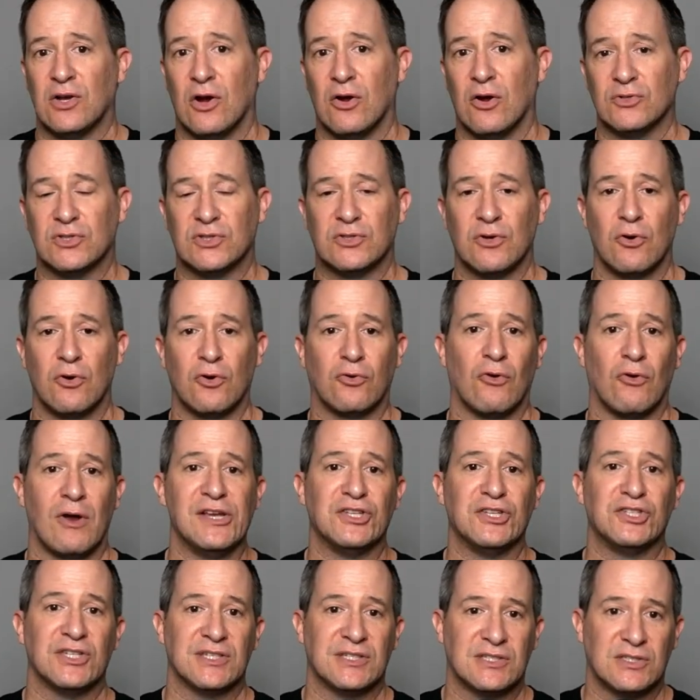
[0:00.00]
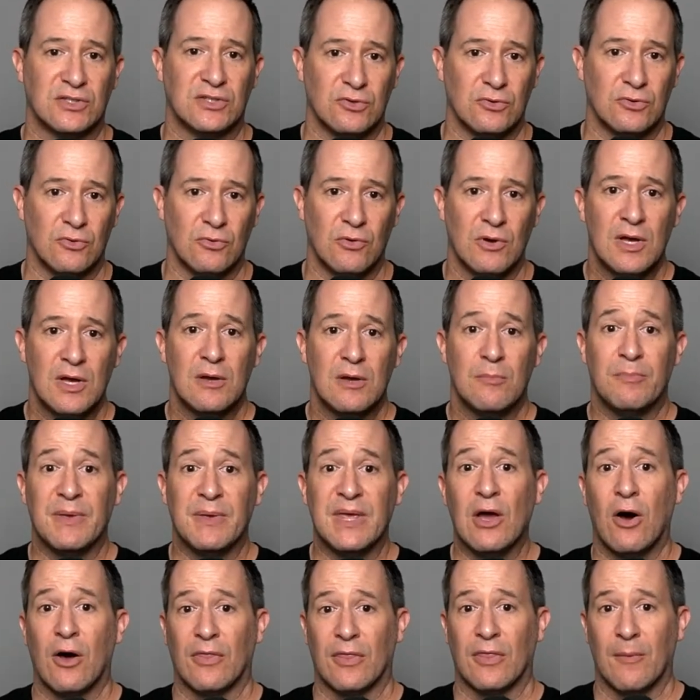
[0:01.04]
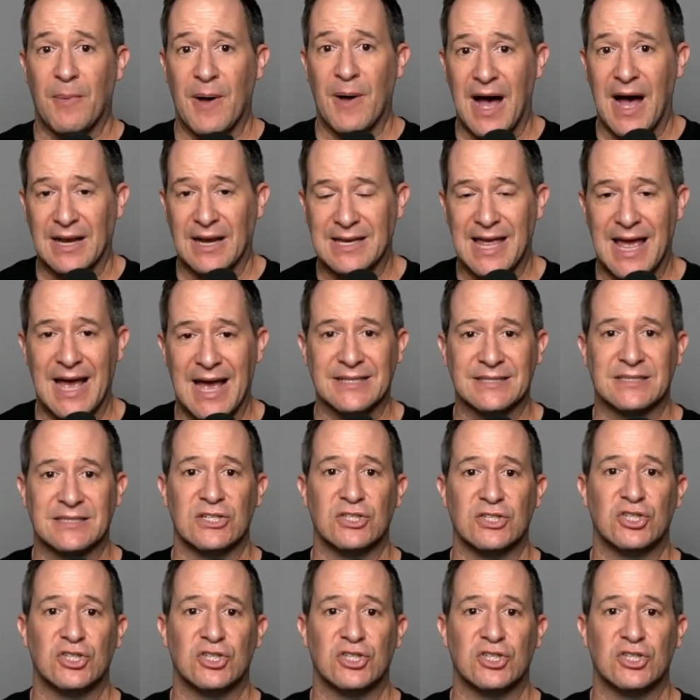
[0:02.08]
you know, so gracious to be on the podcast